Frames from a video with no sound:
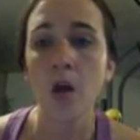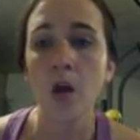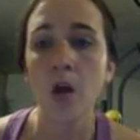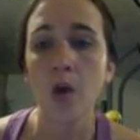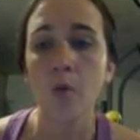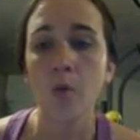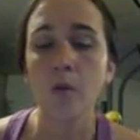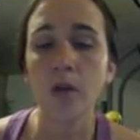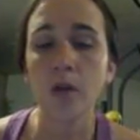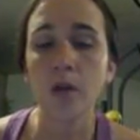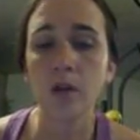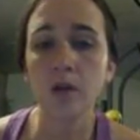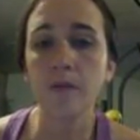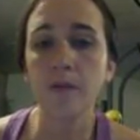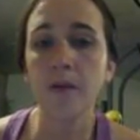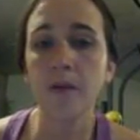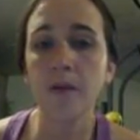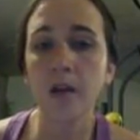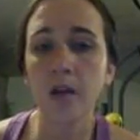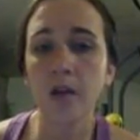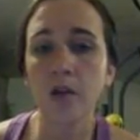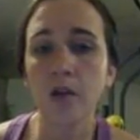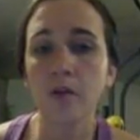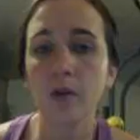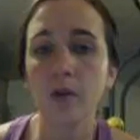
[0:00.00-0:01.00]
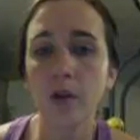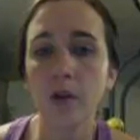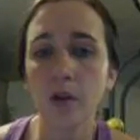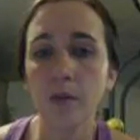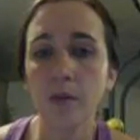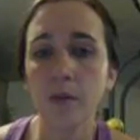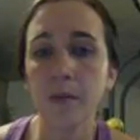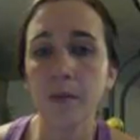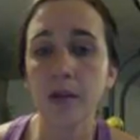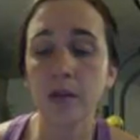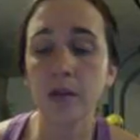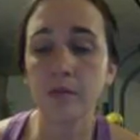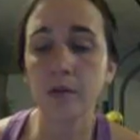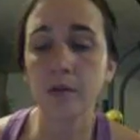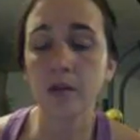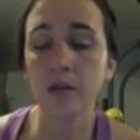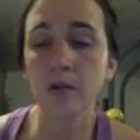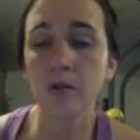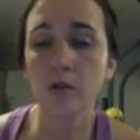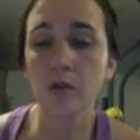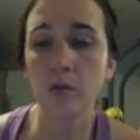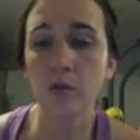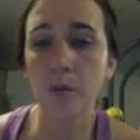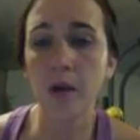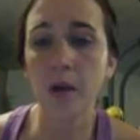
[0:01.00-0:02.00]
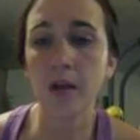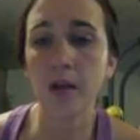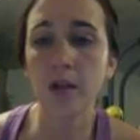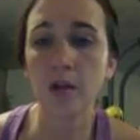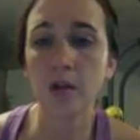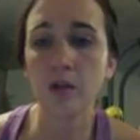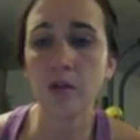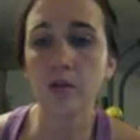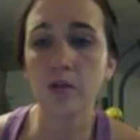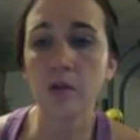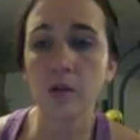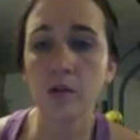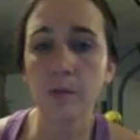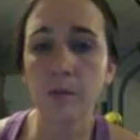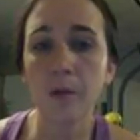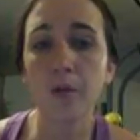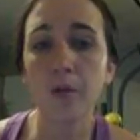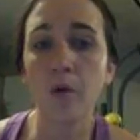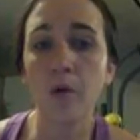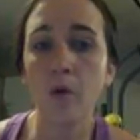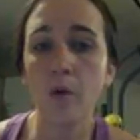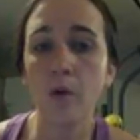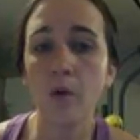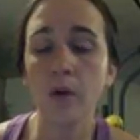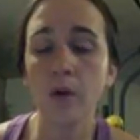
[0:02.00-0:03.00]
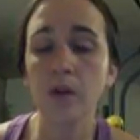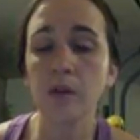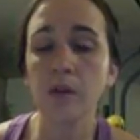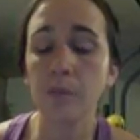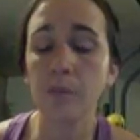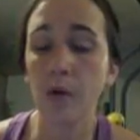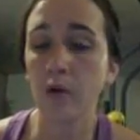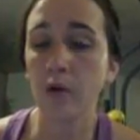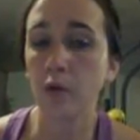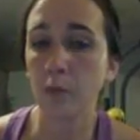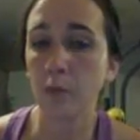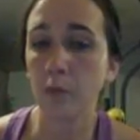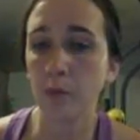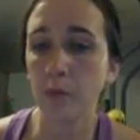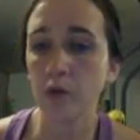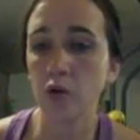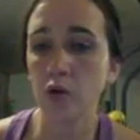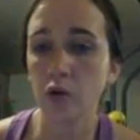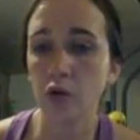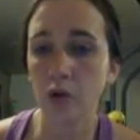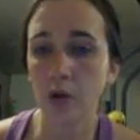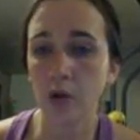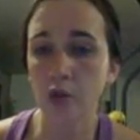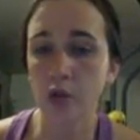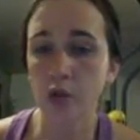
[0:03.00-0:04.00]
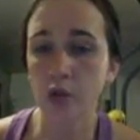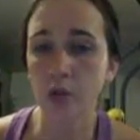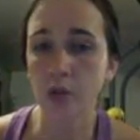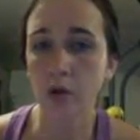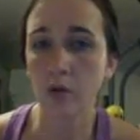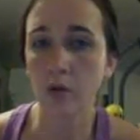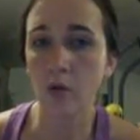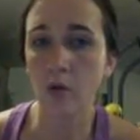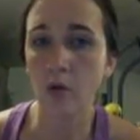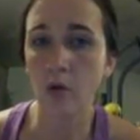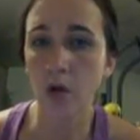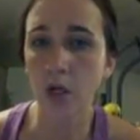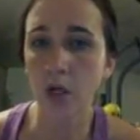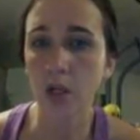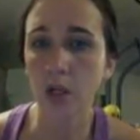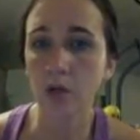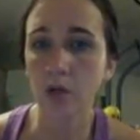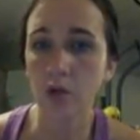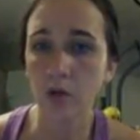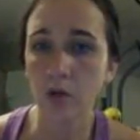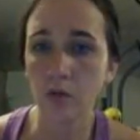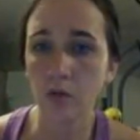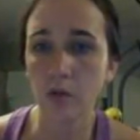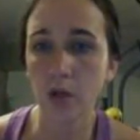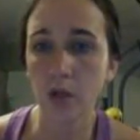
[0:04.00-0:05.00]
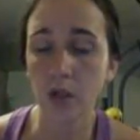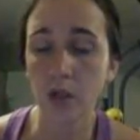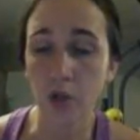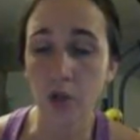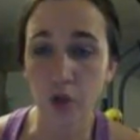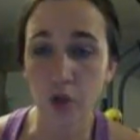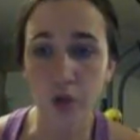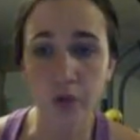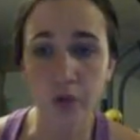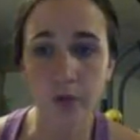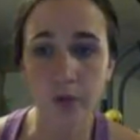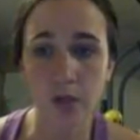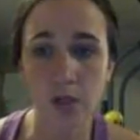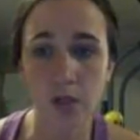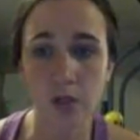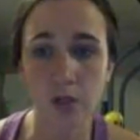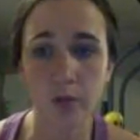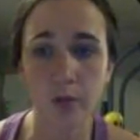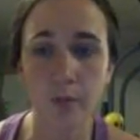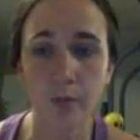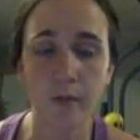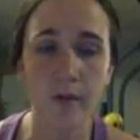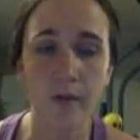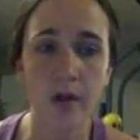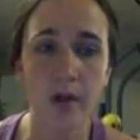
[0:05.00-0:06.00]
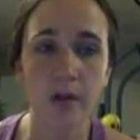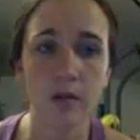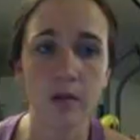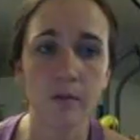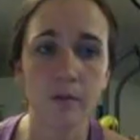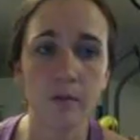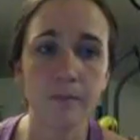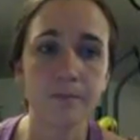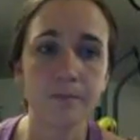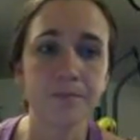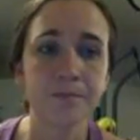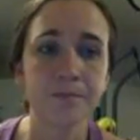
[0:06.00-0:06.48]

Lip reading: We need to find a curriculum that is research-based and includes both whole and small group instruction according to the district reading supervisor.